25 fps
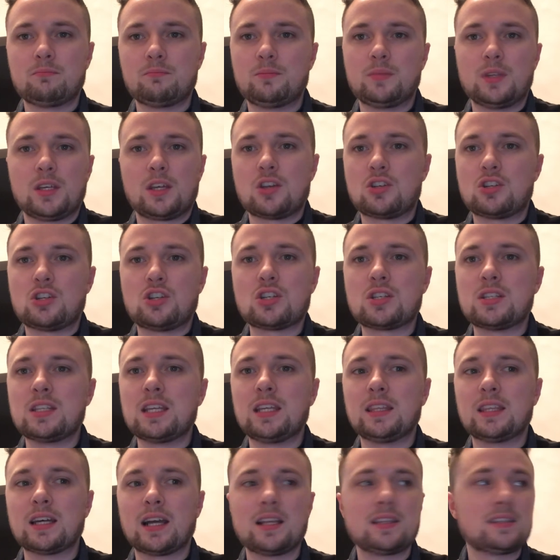because you just
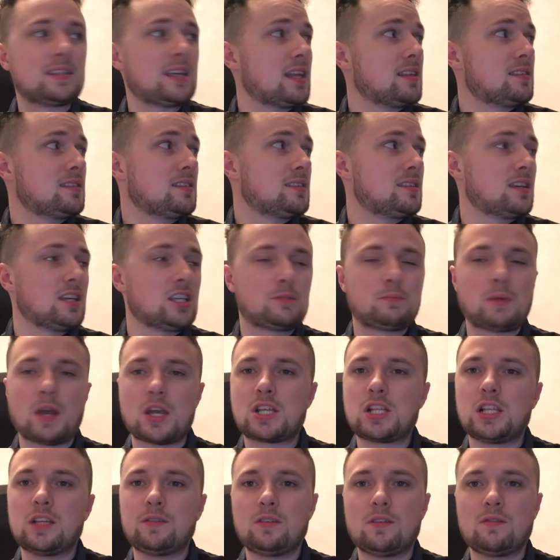need that intensity,
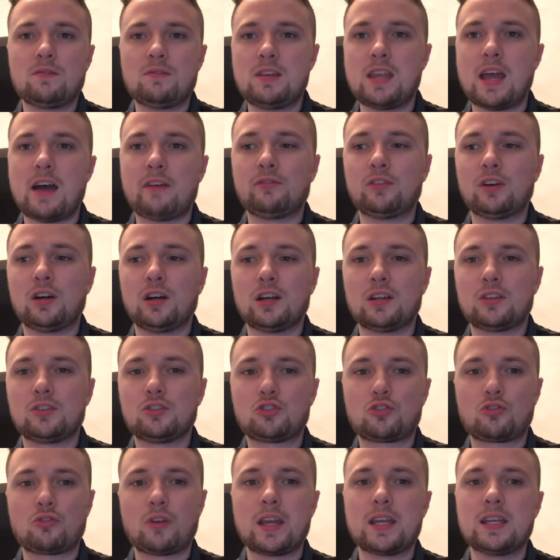especially if you've never
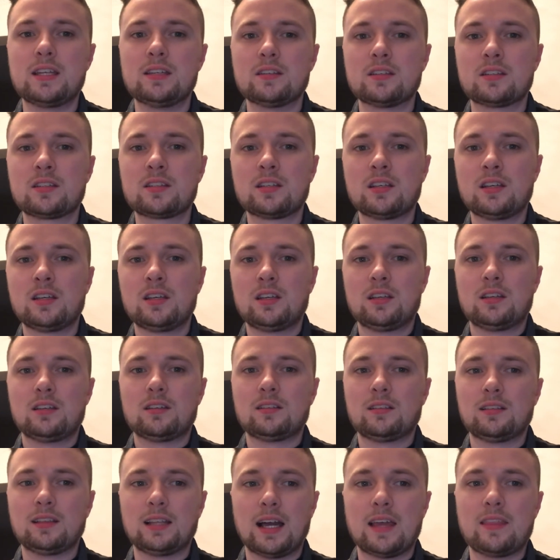trained
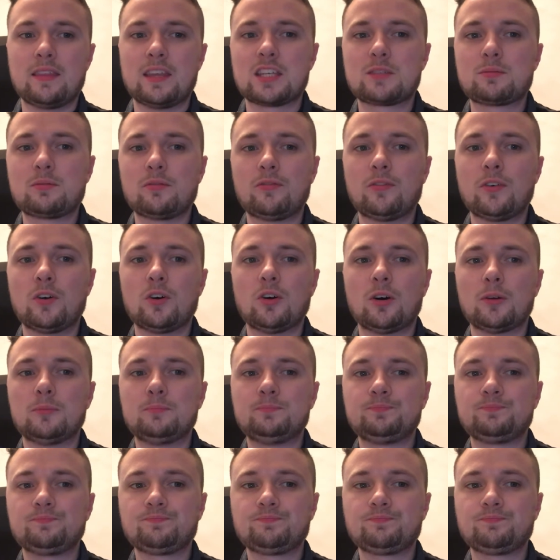like this before.